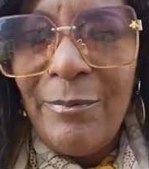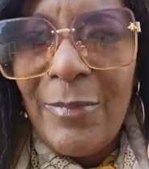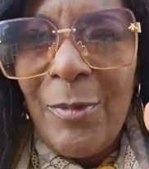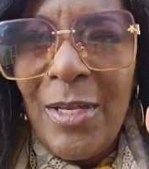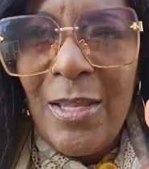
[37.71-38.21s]

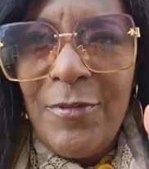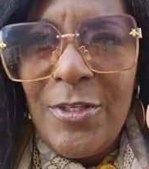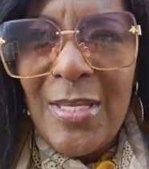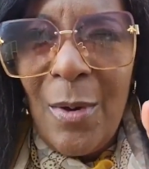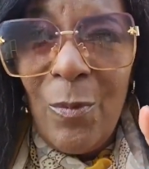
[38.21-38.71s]
I'm going to give you
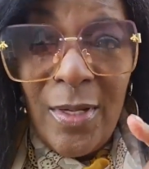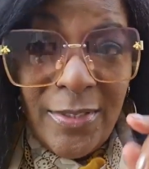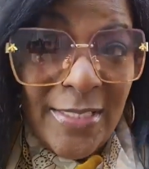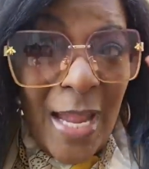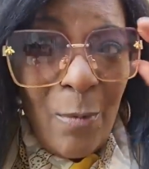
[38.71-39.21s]
step one.
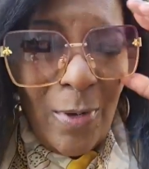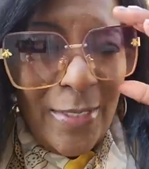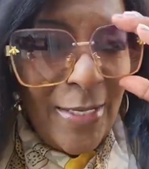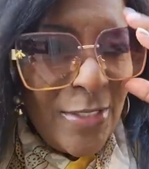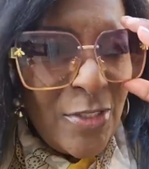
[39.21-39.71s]
Step
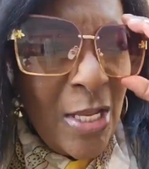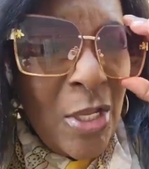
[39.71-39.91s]
one is